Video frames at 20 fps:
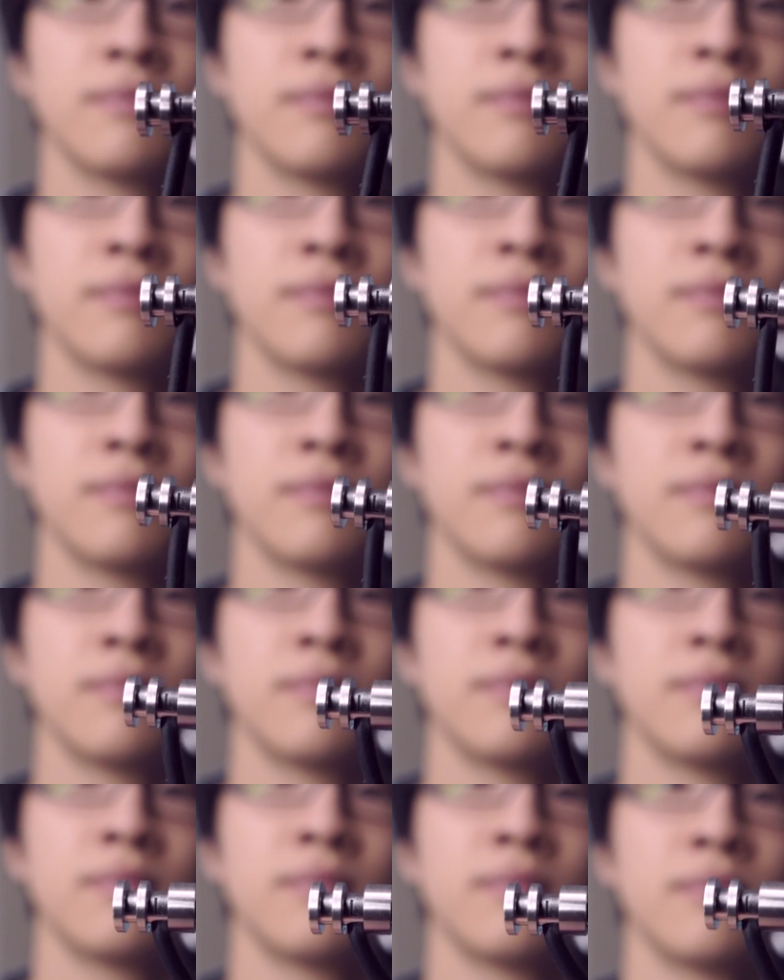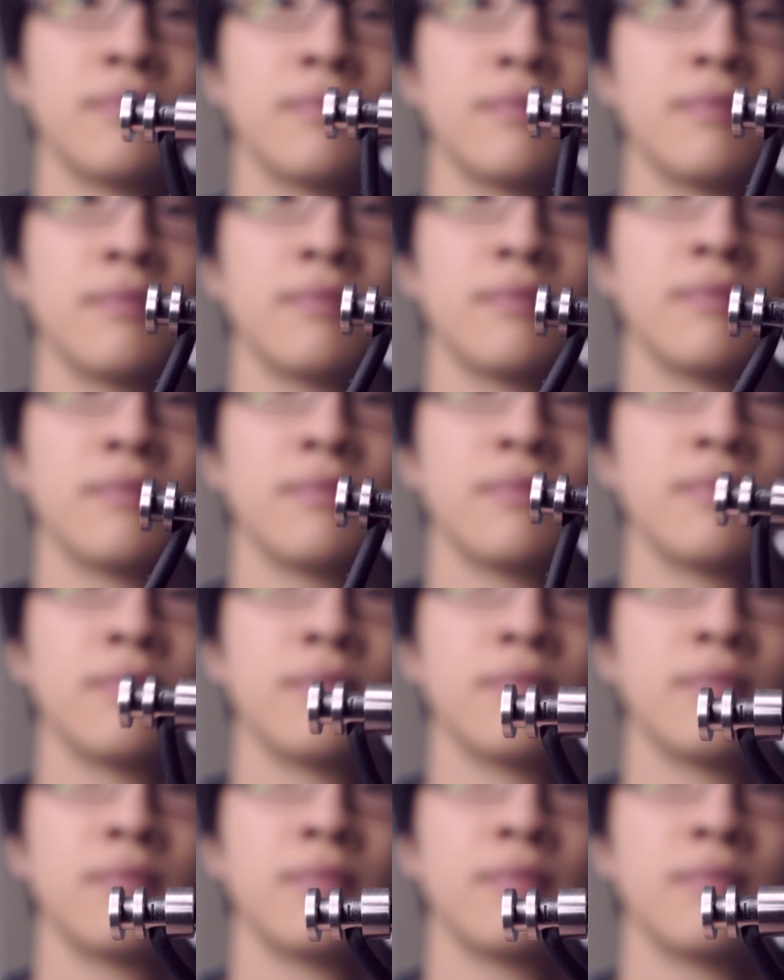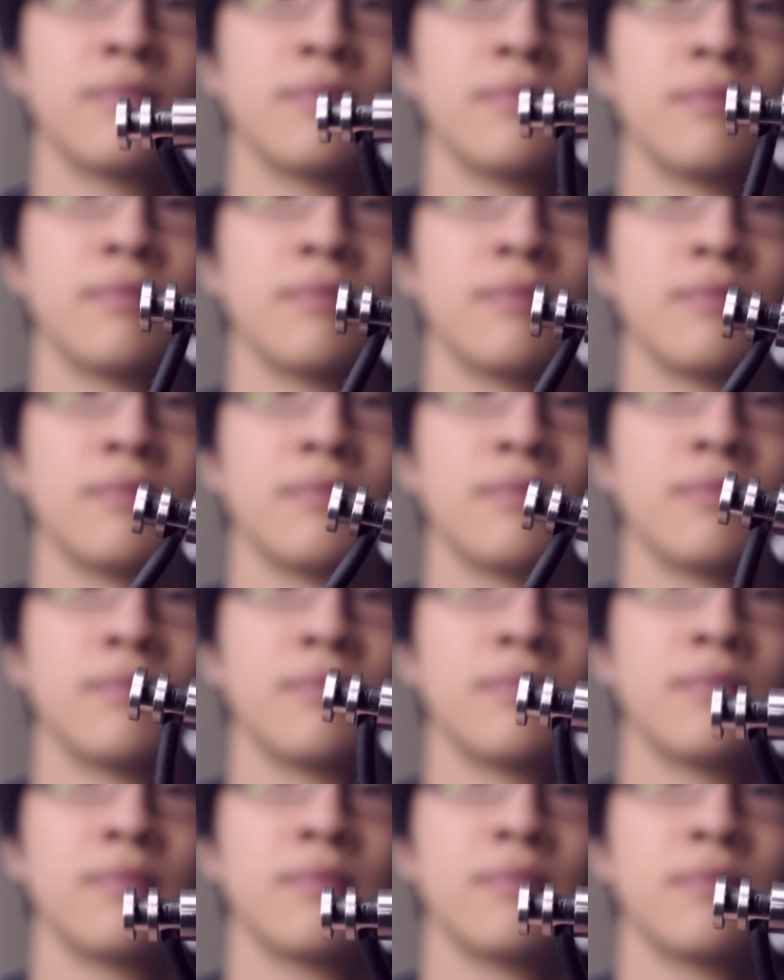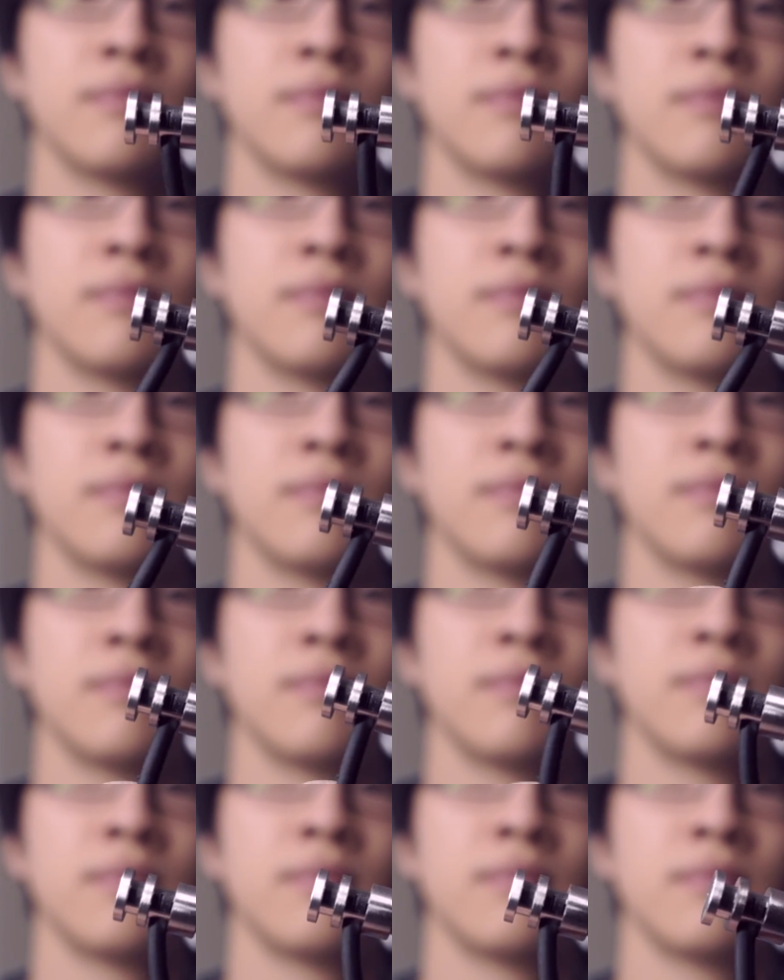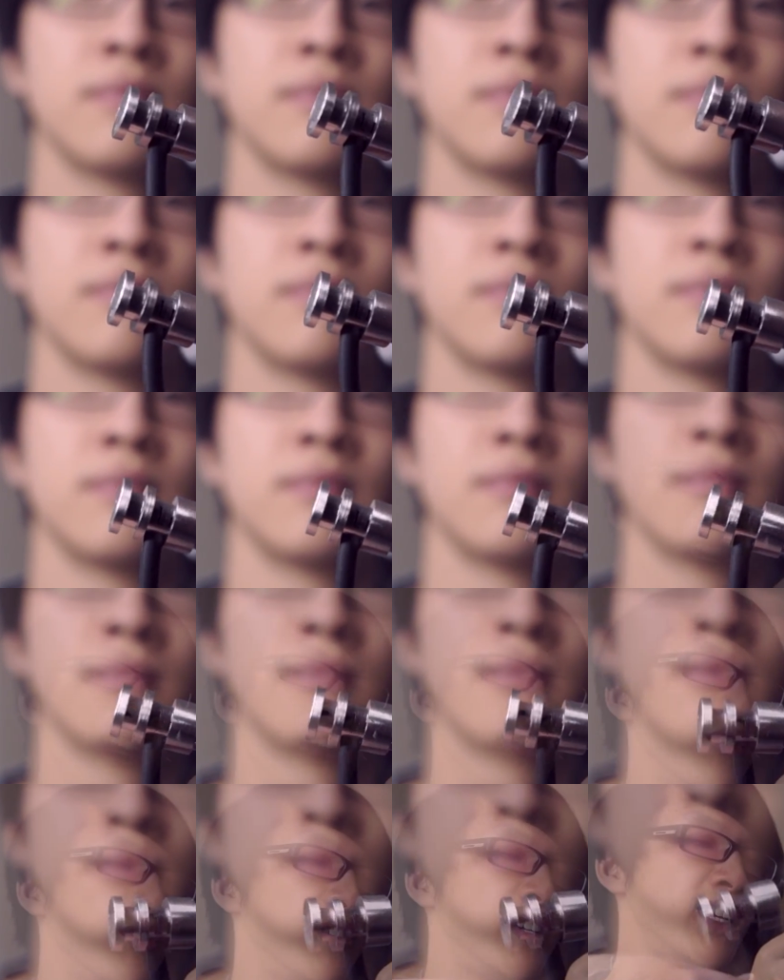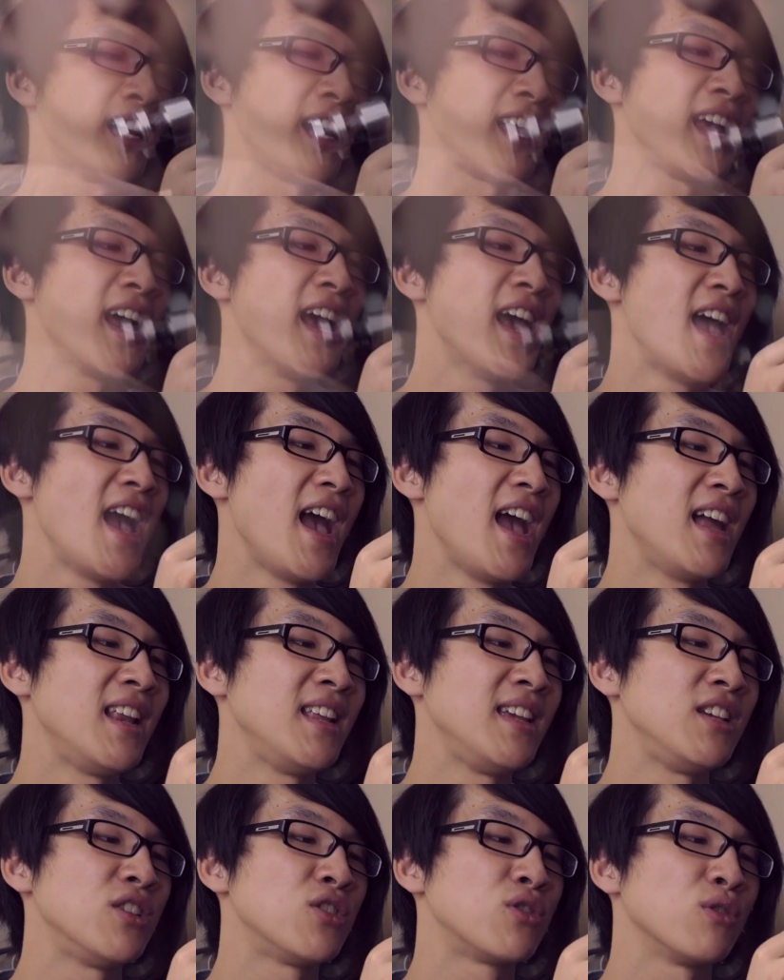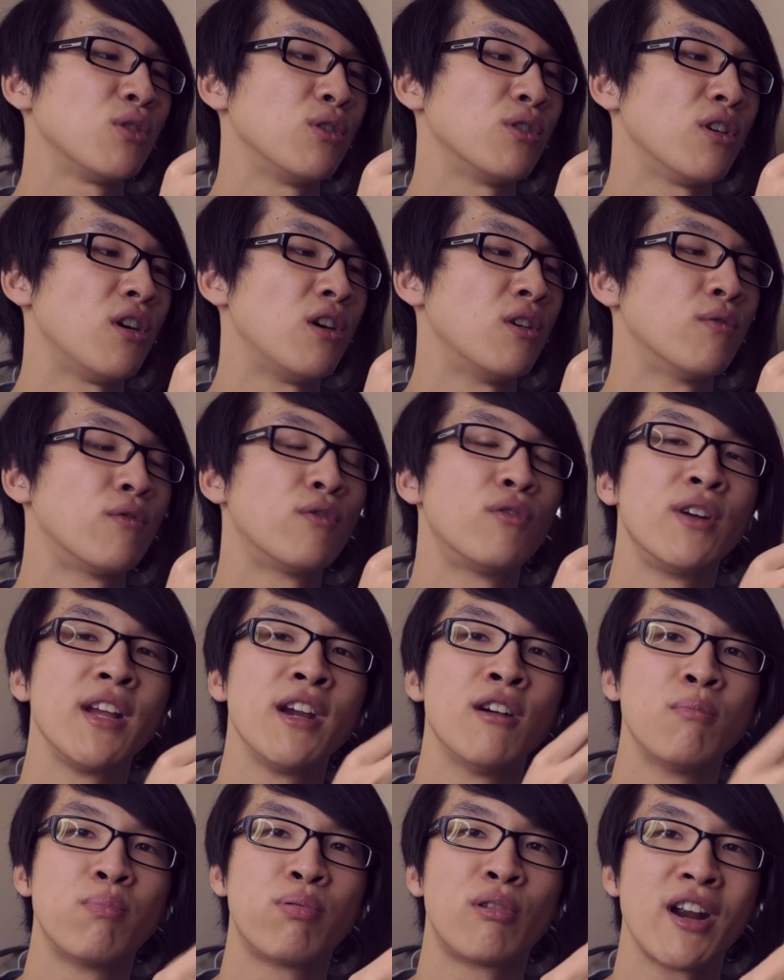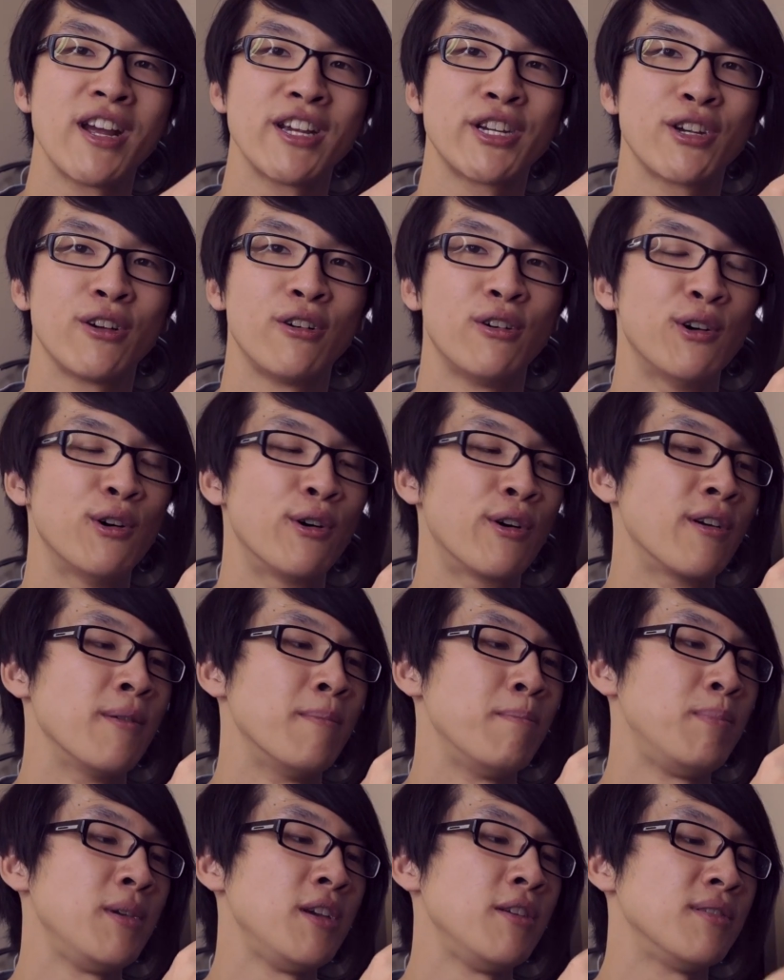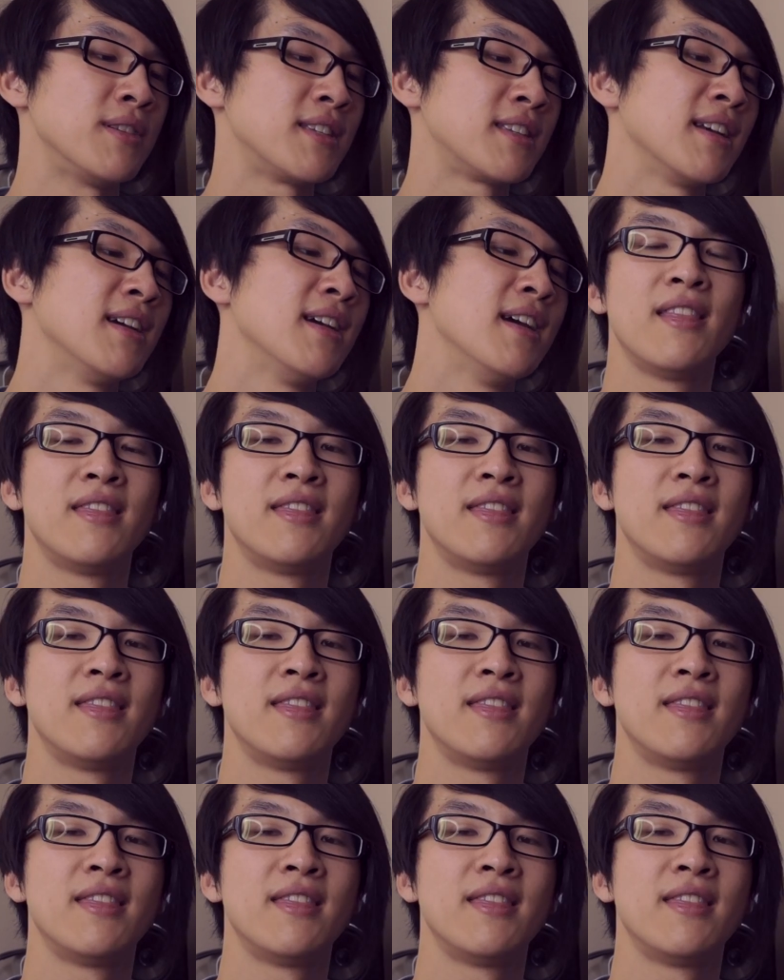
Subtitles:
the strain relief connected to the earpiece, it's relatively flimsy and it doesn't feel like that it could take any sort of real pressure or abuse.